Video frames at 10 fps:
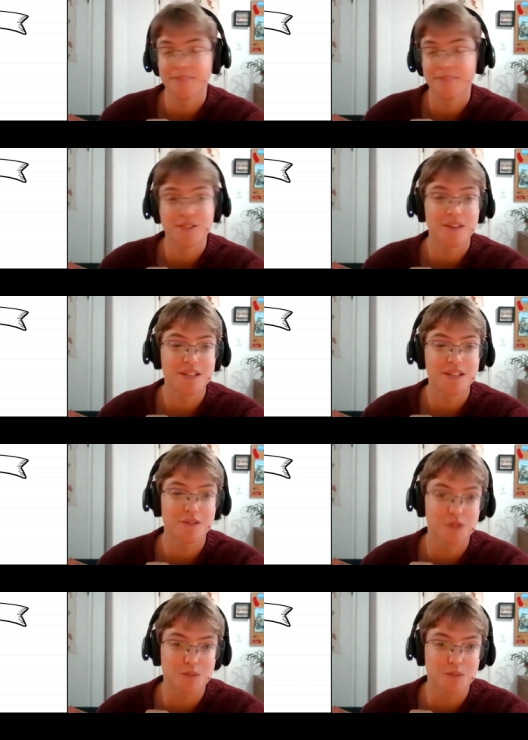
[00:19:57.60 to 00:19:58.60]
So that's the
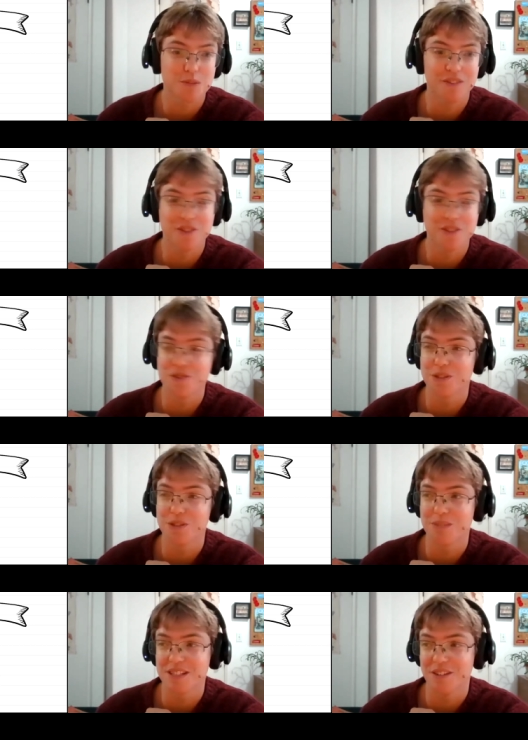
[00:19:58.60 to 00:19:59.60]
first part of
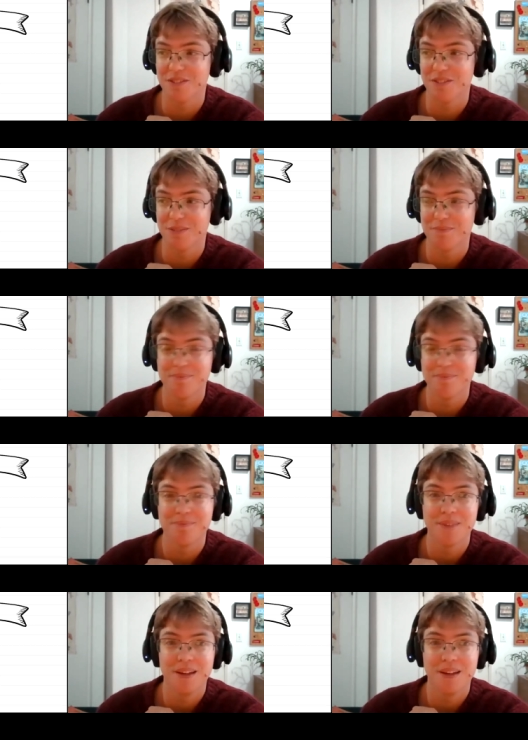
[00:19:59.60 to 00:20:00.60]
introducing myself.
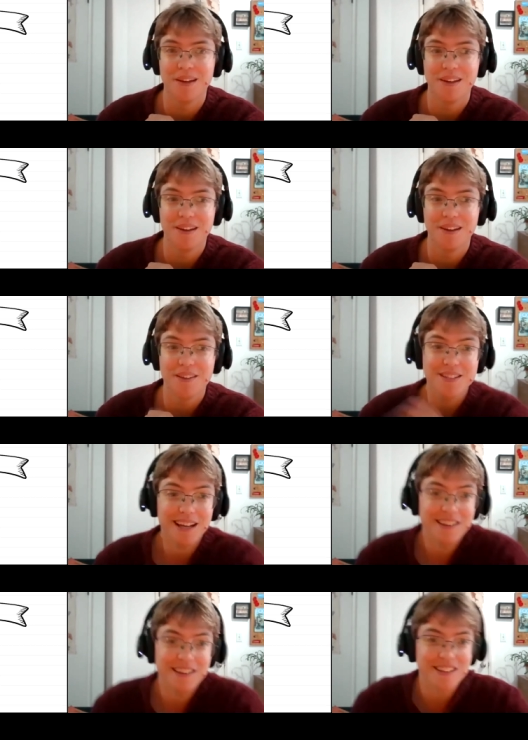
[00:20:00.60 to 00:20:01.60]
The
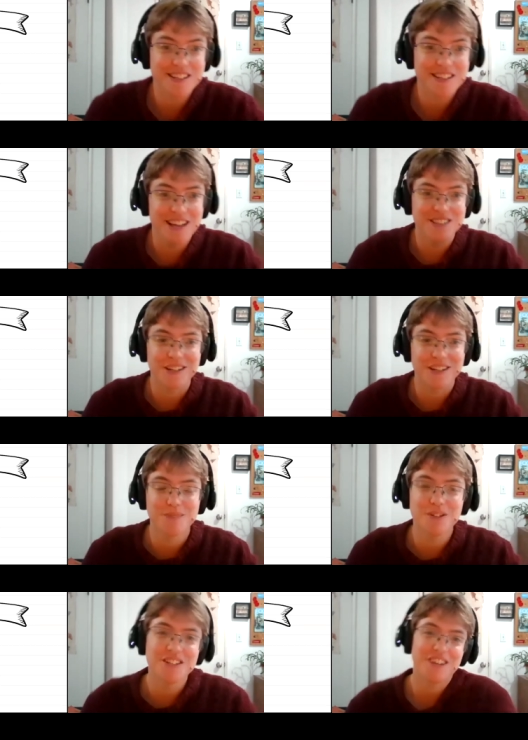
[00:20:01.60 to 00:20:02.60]
second thing to say is that I'm
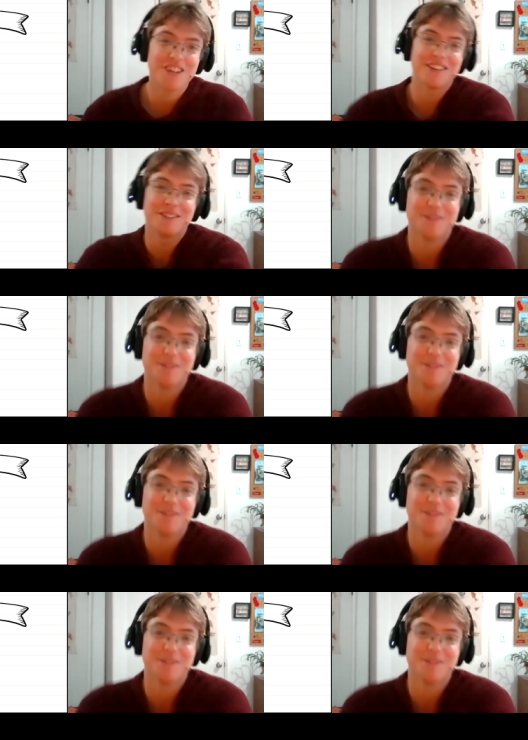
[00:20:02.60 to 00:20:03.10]
Unitarian.